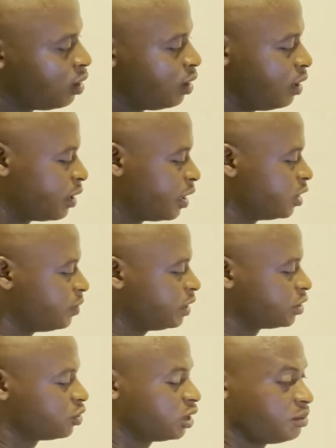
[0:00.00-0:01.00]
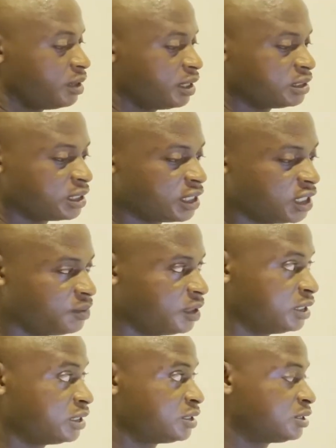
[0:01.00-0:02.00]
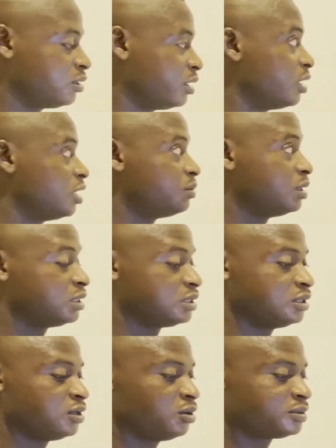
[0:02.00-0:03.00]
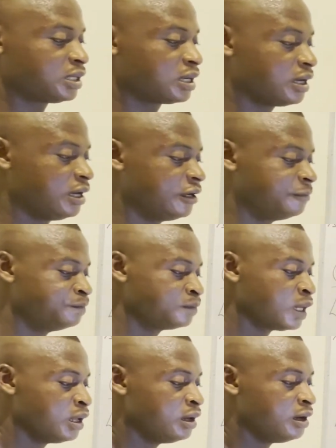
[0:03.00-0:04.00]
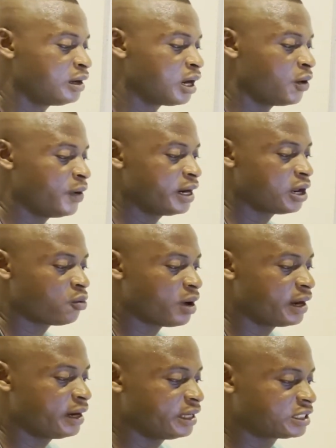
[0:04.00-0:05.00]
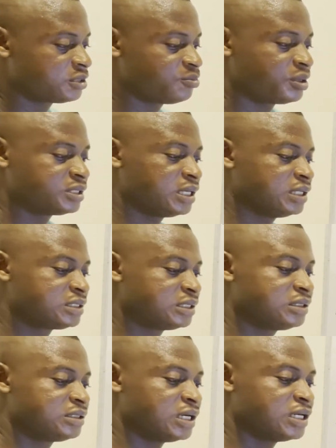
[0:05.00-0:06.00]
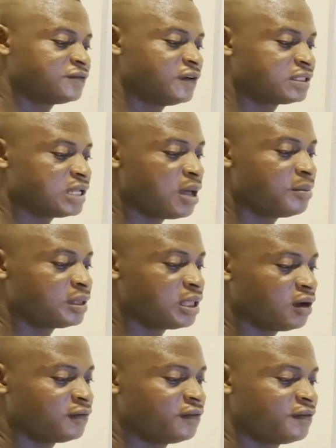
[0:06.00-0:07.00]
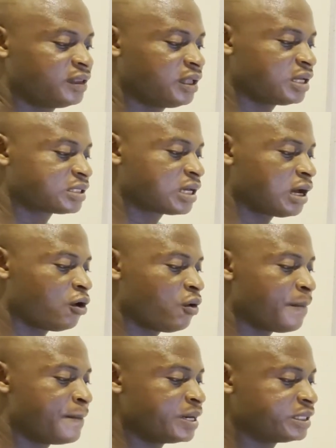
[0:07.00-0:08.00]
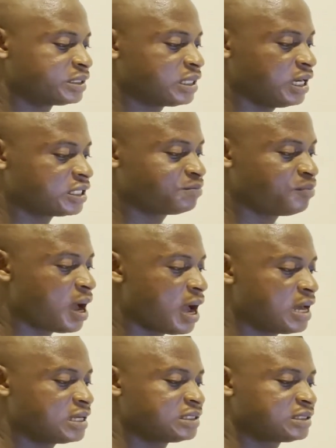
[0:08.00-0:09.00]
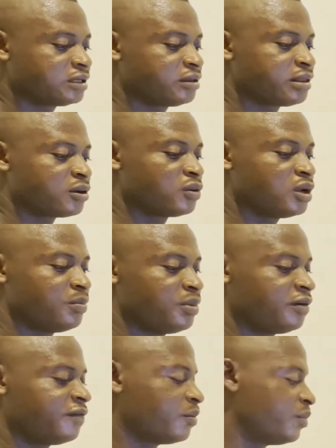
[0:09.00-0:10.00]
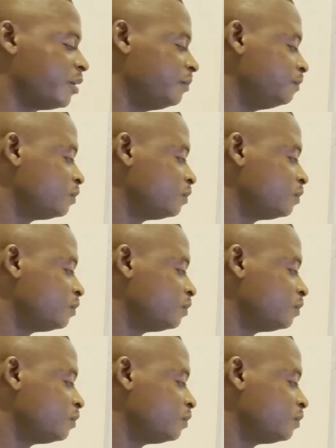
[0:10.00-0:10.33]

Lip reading: Engagement is not a marriage engagement. This is engagement in Obs and Gynae. Now, when the widest presenting transverse diameter of the fetal scar or breach has passed through the pelvic brim,